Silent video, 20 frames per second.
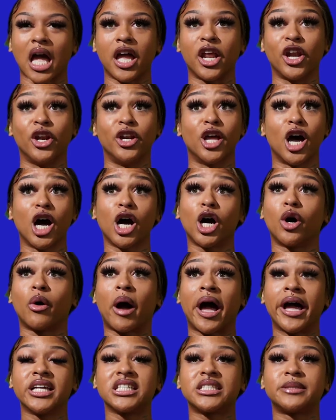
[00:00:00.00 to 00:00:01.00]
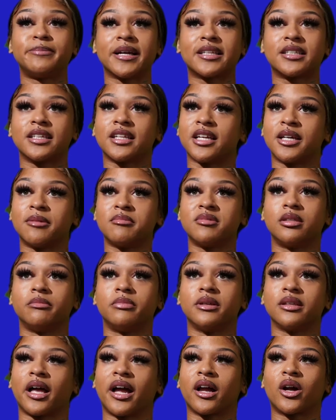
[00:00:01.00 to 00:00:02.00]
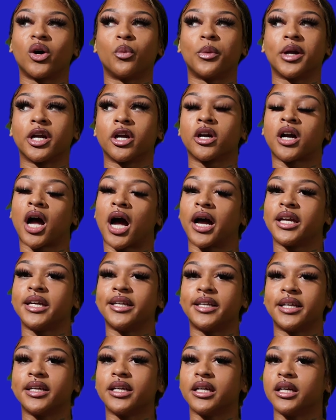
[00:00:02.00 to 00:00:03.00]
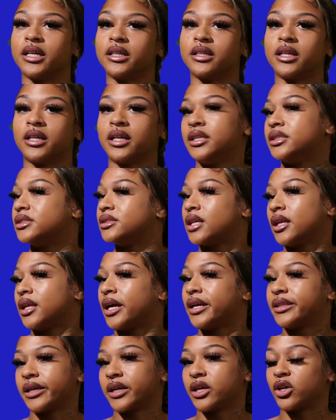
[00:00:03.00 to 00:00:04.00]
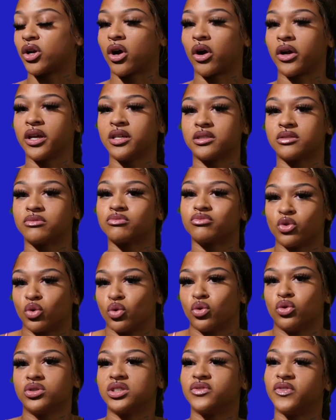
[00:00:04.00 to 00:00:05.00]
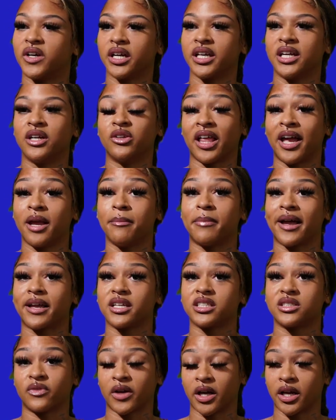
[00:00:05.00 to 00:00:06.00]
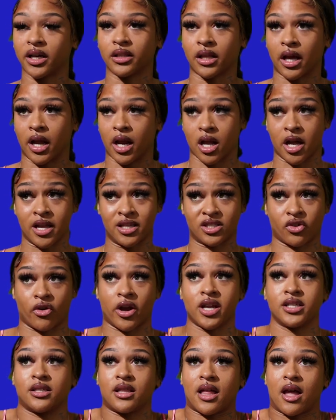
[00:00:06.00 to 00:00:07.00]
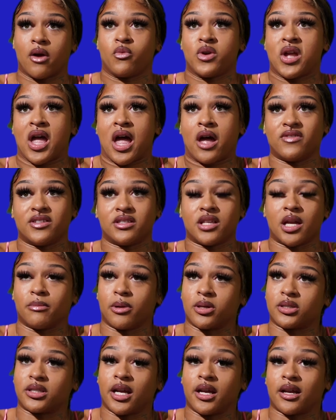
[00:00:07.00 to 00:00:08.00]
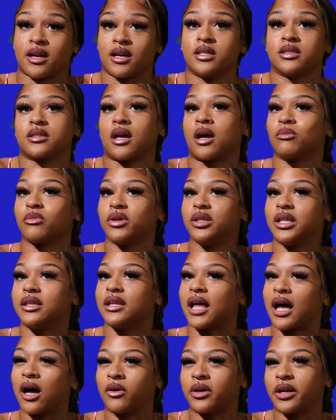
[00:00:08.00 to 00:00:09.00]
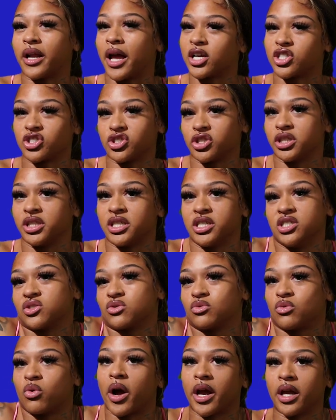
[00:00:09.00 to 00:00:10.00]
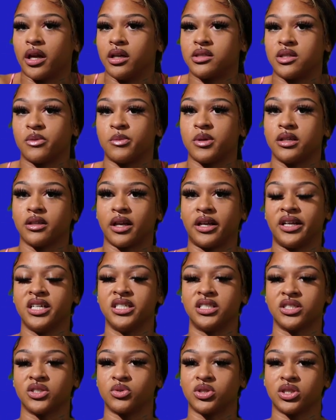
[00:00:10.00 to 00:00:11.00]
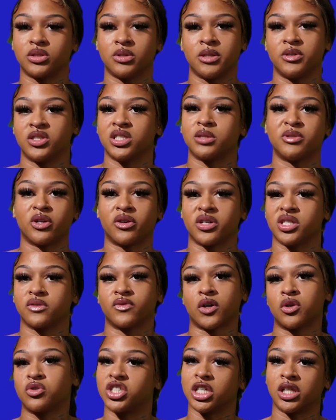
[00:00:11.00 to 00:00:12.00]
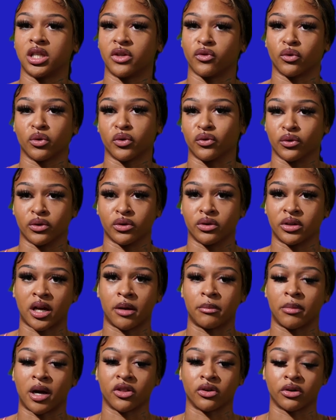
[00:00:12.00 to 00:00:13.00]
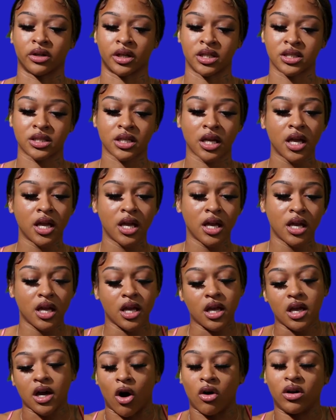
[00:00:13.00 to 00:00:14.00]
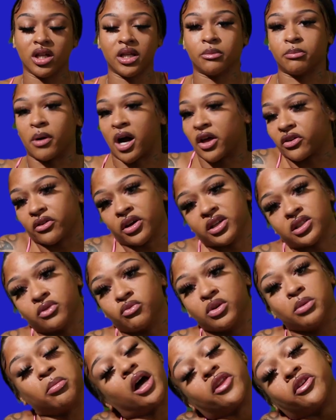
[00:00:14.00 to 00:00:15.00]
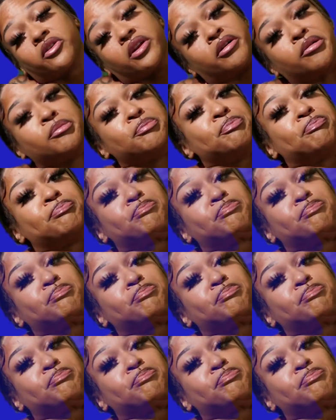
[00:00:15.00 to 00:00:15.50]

No, I expected him to be like a weird, cocky nigga, and he's not like that at all. He's cool as fuck. He laid back as fuck. Like, it's crazy that we have the same birthday, because I'm really loud and extra, and he's quiet to me. Like, he just be on his phone chilling for real, not bothering us. Only bother us if we bothered him.